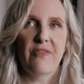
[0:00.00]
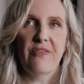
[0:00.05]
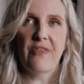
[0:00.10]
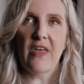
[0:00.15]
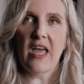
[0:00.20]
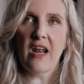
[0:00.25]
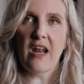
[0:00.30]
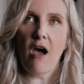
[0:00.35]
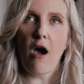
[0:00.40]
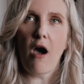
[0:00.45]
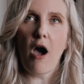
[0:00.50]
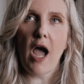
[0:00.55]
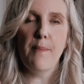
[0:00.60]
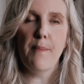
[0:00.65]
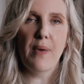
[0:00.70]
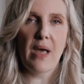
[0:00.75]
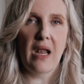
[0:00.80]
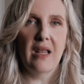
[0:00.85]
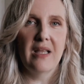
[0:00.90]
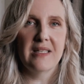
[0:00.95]
that high
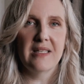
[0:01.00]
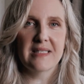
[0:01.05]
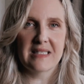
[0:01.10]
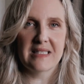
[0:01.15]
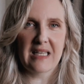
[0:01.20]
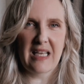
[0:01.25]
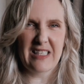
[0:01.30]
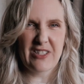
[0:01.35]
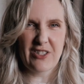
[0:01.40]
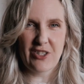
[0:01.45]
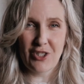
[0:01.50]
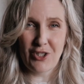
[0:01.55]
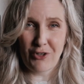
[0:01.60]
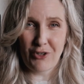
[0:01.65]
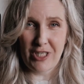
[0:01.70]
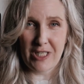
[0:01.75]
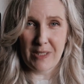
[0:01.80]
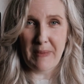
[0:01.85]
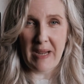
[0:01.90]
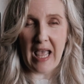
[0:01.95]
balance starts to
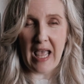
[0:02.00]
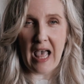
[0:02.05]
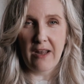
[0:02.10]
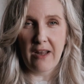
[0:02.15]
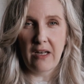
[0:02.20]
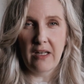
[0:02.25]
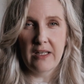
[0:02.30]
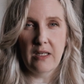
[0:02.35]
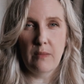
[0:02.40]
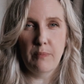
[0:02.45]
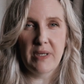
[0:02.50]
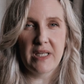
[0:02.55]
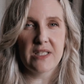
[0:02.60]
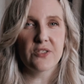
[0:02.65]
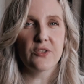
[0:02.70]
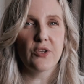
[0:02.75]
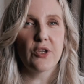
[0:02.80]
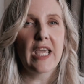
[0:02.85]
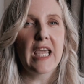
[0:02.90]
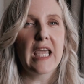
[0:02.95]
stress me out a little bit.
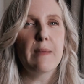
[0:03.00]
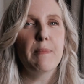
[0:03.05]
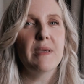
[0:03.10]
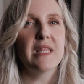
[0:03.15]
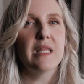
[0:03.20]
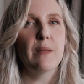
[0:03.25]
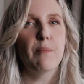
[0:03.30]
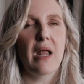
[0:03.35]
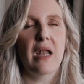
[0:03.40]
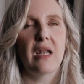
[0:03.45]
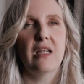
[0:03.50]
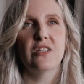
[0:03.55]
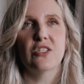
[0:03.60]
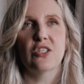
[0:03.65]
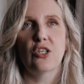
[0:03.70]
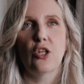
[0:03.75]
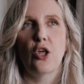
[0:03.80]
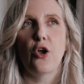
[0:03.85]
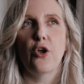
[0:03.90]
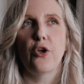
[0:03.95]
So keeping the
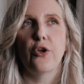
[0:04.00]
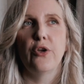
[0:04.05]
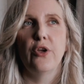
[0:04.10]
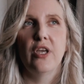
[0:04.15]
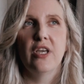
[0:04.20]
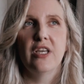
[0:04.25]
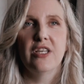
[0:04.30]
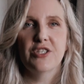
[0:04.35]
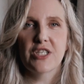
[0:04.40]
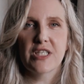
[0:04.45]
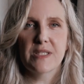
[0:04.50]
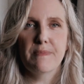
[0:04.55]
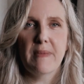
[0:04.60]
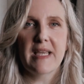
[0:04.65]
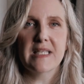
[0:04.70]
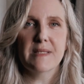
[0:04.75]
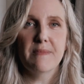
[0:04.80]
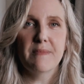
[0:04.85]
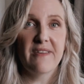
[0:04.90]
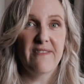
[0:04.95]
balance low just
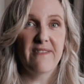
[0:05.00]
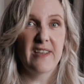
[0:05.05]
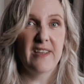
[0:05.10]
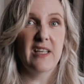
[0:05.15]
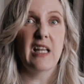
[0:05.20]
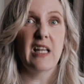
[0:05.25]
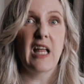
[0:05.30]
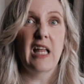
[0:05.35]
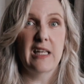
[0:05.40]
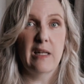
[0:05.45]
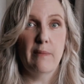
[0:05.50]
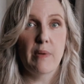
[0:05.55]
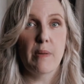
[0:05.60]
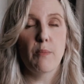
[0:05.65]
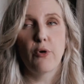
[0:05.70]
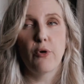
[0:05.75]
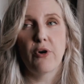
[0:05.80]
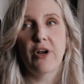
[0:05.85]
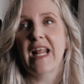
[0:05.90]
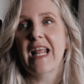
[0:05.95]
makes me feel a little bit
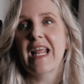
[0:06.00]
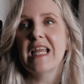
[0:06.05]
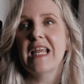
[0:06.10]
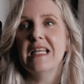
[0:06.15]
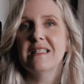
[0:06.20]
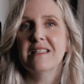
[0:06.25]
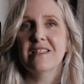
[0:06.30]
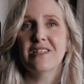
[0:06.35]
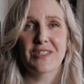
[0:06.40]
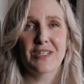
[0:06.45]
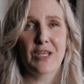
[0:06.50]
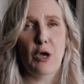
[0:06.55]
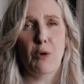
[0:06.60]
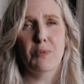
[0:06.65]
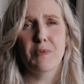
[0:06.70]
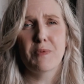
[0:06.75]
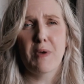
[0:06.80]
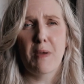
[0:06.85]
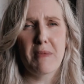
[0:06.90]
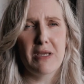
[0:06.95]
more at ease. It just
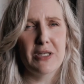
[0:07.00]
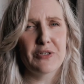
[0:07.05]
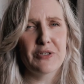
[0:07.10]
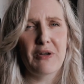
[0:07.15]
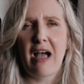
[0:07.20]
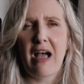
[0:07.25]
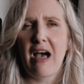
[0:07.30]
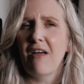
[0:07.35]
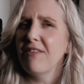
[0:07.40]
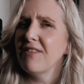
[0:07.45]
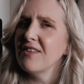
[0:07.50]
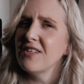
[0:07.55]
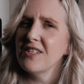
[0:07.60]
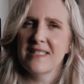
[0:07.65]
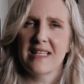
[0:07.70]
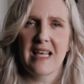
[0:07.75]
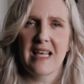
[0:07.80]
helps my mental health just